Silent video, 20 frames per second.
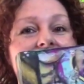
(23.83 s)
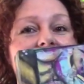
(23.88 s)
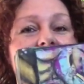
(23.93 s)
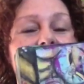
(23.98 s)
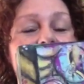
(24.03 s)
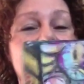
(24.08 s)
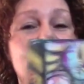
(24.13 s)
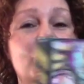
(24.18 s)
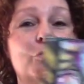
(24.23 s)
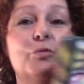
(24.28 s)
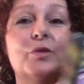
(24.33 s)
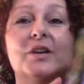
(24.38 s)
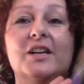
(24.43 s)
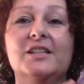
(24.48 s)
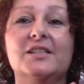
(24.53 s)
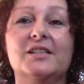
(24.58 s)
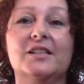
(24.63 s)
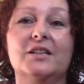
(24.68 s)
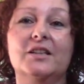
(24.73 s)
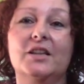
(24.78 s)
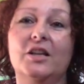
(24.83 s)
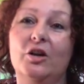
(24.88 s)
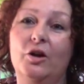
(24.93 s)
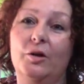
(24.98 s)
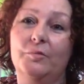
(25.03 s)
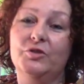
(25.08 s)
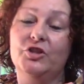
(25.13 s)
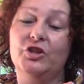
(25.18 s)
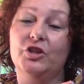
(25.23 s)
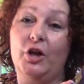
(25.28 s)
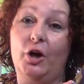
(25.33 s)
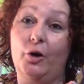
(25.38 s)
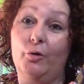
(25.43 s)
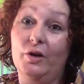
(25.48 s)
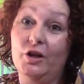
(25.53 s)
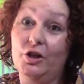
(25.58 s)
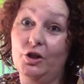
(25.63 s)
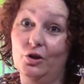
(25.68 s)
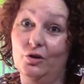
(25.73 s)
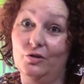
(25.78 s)
And the reason that I'm
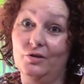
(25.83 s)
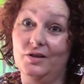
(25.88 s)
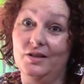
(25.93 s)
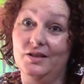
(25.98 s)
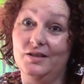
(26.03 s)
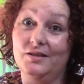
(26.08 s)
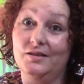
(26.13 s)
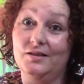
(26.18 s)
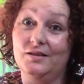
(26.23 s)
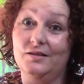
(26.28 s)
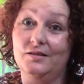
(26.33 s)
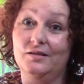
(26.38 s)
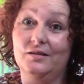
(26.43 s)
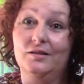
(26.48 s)
showing you this,